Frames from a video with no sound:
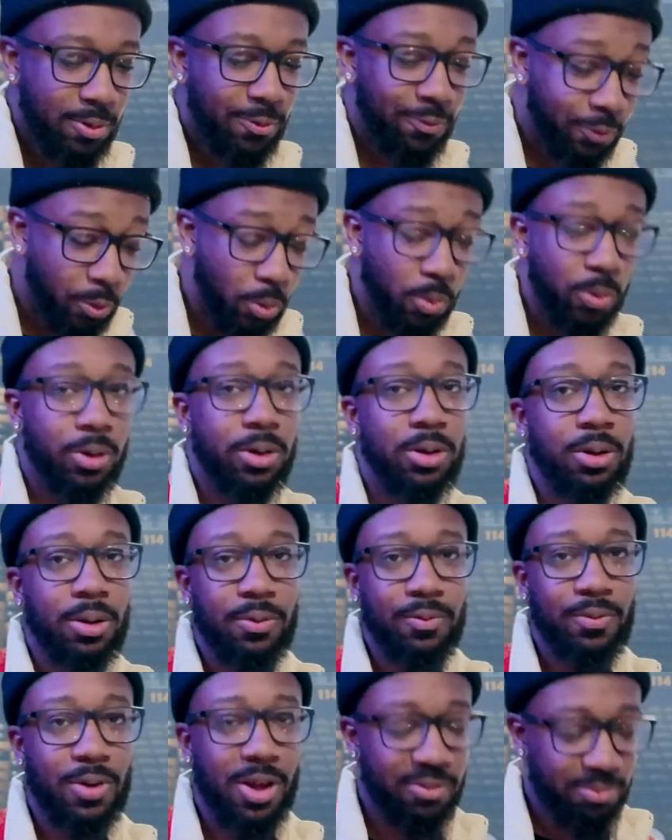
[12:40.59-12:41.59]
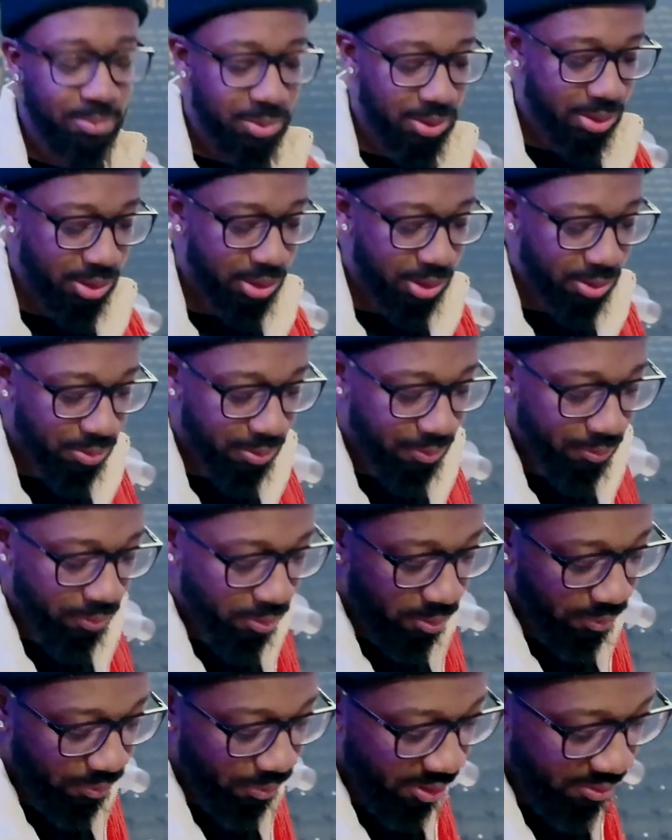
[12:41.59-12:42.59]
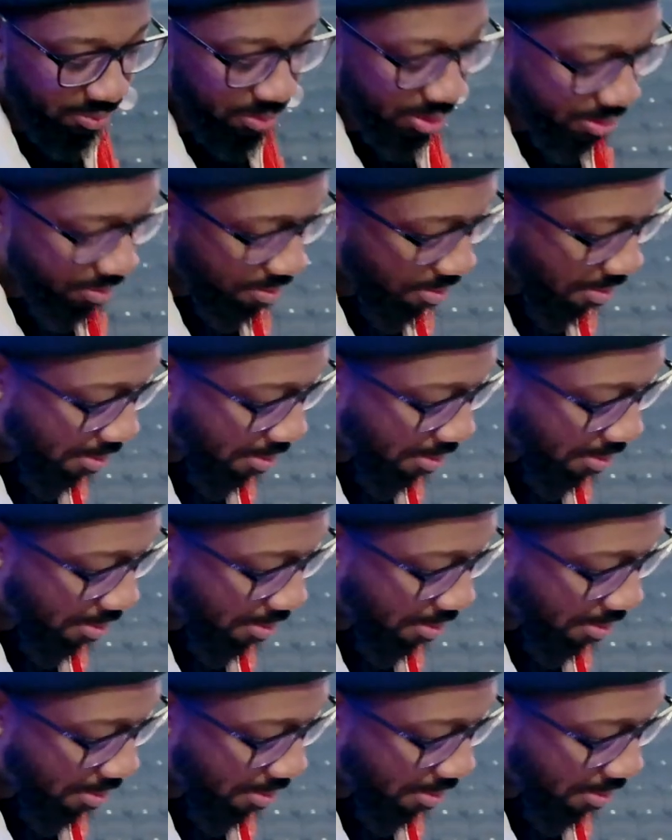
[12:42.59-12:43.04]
Ford 5B, Hickory Ford 5B.